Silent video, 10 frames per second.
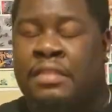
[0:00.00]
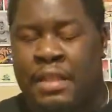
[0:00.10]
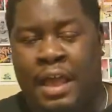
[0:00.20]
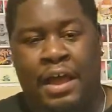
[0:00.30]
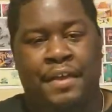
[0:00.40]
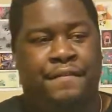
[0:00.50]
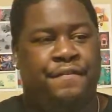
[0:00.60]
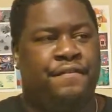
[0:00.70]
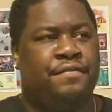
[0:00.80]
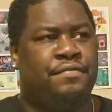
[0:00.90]
Now,
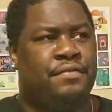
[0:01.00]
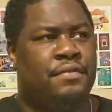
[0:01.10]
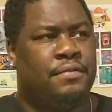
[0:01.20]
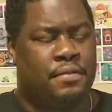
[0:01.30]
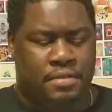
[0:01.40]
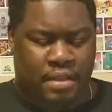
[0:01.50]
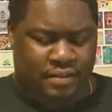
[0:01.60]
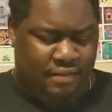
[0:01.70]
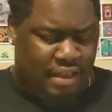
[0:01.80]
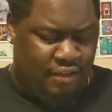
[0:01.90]
if
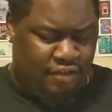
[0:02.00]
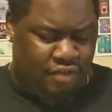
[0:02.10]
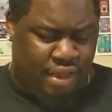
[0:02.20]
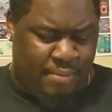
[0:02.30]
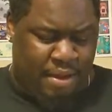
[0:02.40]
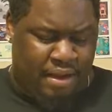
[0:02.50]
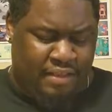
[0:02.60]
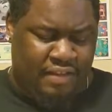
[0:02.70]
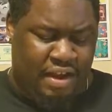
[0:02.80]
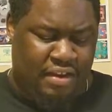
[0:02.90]
this issue came out in
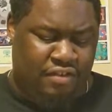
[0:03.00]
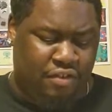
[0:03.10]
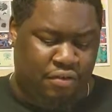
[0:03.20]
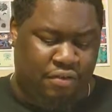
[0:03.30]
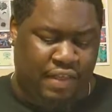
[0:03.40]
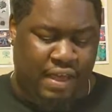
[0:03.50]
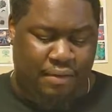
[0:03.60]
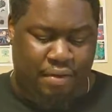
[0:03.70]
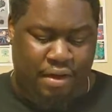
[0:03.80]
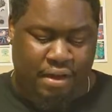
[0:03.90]
1992, so
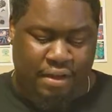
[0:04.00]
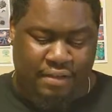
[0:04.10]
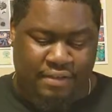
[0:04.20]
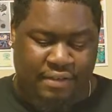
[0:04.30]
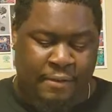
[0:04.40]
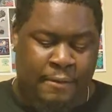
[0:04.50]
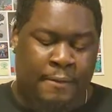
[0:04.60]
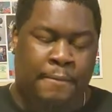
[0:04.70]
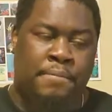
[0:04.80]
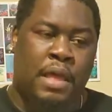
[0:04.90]
that was
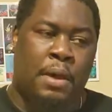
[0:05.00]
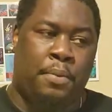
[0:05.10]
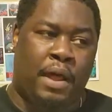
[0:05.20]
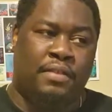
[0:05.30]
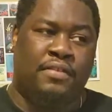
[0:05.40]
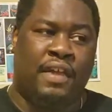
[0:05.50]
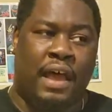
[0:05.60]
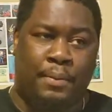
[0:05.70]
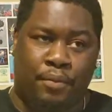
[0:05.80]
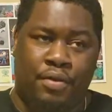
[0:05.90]
around the
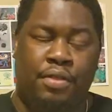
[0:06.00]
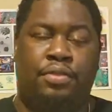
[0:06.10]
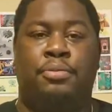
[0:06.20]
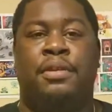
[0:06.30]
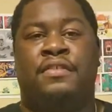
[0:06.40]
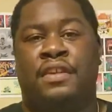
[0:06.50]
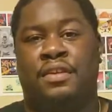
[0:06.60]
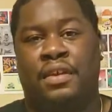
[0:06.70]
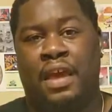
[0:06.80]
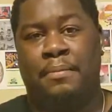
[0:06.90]
time where the Super
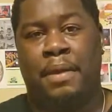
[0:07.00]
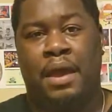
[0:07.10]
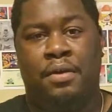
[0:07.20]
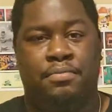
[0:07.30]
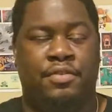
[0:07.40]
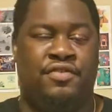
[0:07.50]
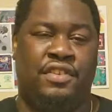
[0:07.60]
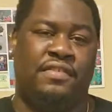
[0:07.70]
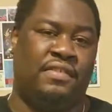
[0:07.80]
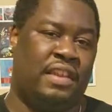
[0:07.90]
Nintendo came out. The
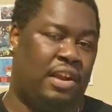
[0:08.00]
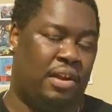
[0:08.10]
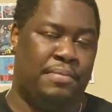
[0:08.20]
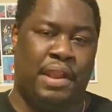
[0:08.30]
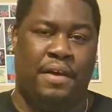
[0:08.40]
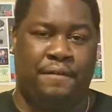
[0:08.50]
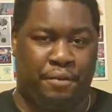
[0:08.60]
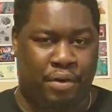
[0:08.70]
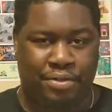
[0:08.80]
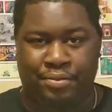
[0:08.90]
Genesis had already been out for
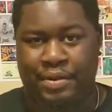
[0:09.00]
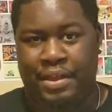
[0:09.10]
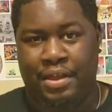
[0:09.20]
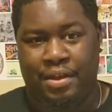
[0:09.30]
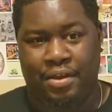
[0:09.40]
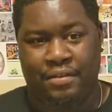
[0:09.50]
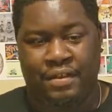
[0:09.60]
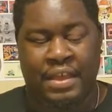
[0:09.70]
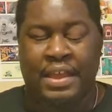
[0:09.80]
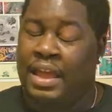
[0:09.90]
3
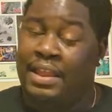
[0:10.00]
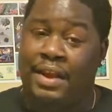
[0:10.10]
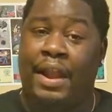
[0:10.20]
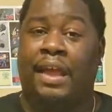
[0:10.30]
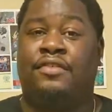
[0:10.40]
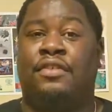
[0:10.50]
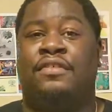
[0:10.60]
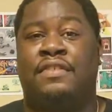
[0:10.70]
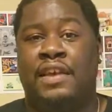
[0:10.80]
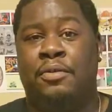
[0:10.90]
years, and they were actually
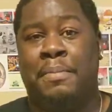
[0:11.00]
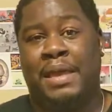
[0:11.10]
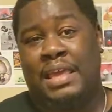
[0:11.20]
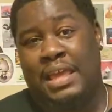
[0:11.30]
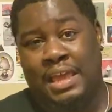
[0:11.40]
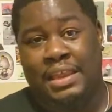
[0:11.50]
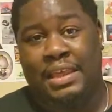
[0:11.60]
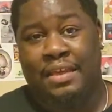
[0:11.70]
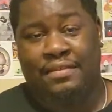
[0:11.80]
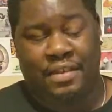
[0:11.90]
still making
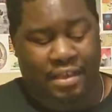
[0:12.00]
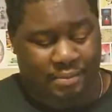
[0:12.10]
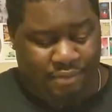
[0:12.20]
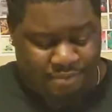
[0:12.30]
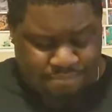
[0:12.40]
NES games.